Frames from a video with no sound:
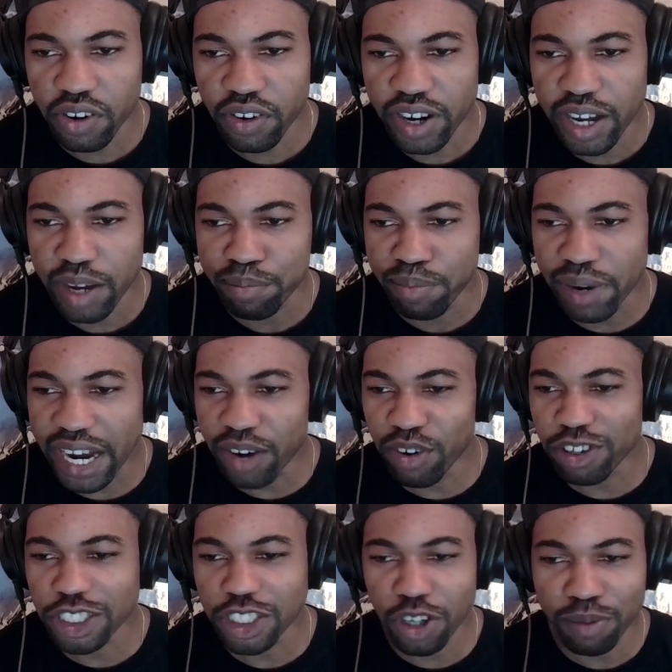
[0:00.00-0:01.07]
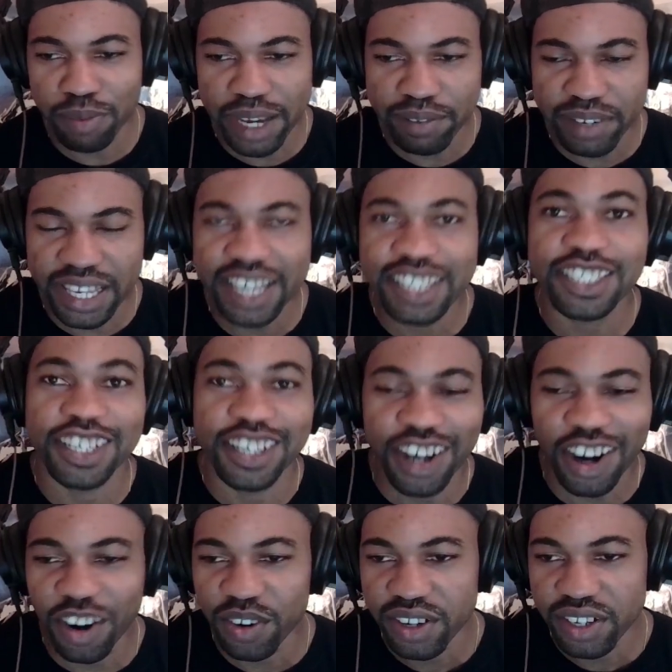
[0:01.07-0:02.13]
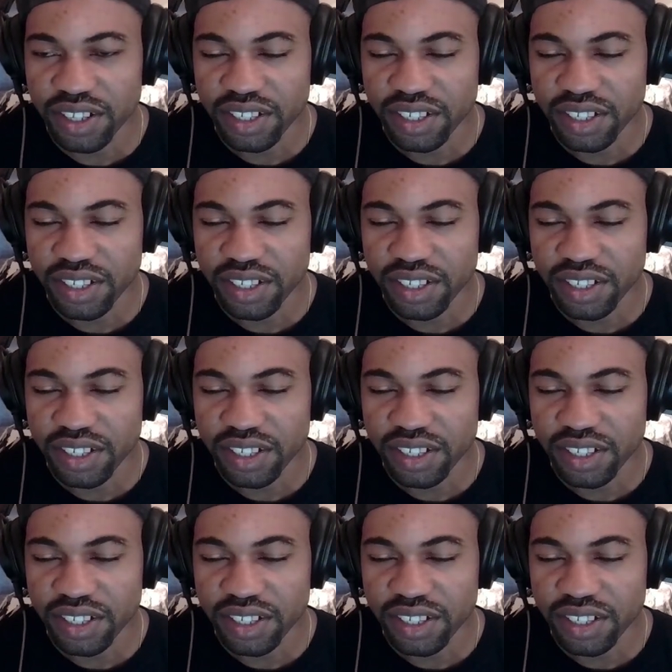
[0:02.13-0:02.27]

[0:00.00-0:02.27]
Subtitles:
crap, Pyro Show, baby, let's go.